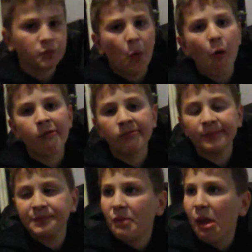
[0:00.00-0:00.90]
Oh,
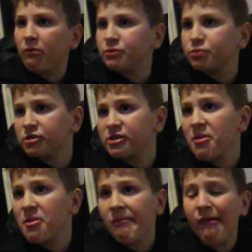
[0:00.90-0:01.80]
level three.
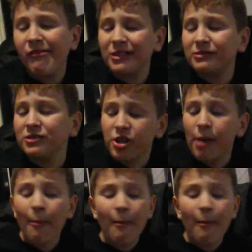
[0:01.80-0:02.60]
That one's good.